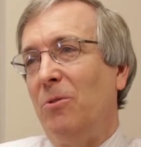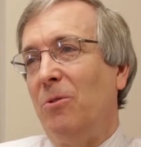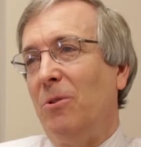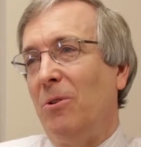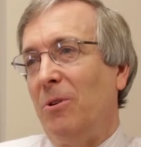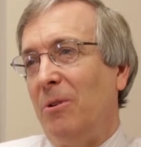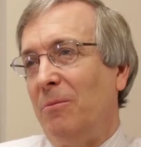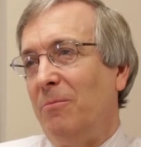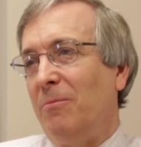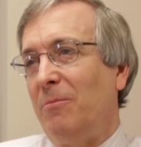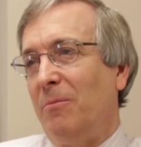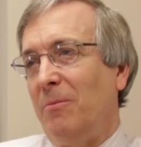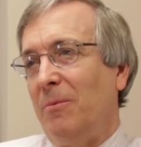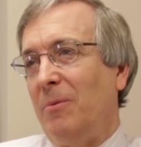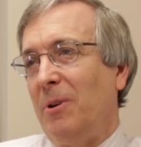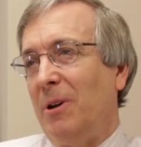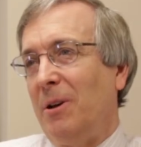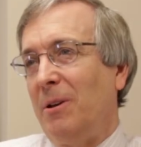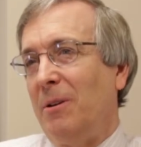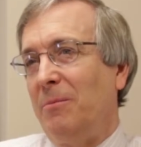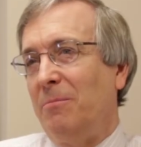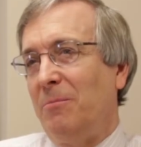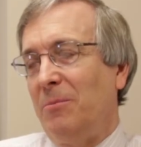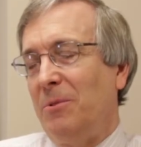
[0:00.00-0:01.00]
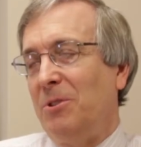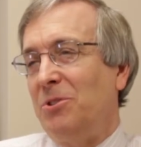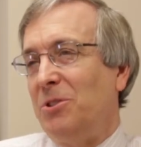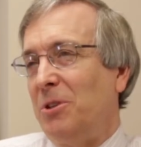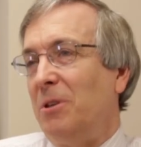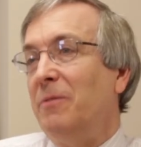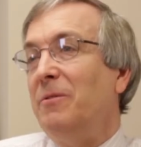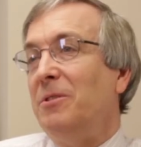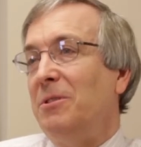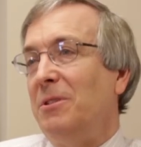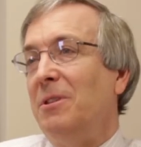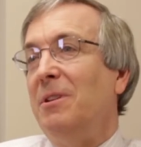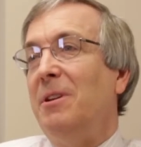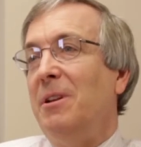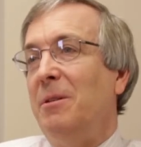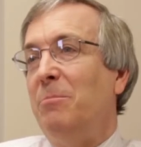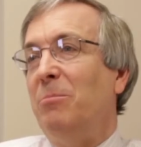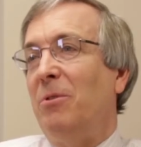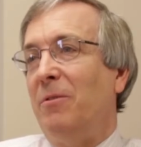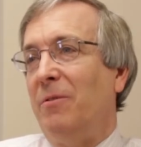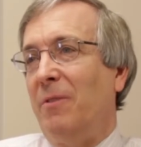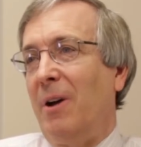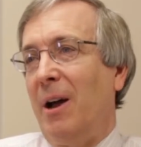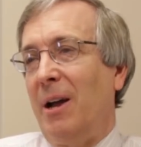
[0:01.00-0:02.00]
for the service that he
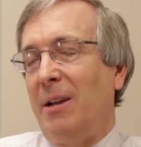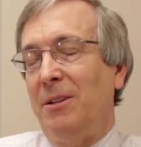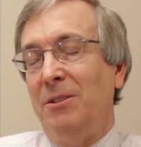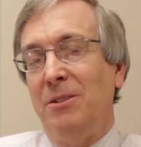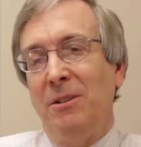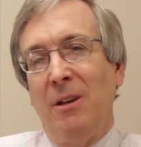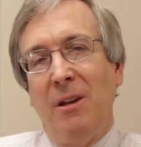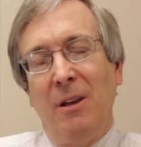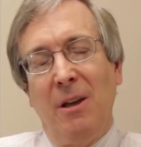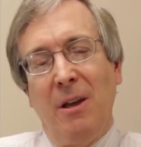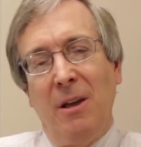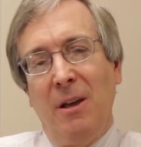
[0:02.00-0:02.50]
provides.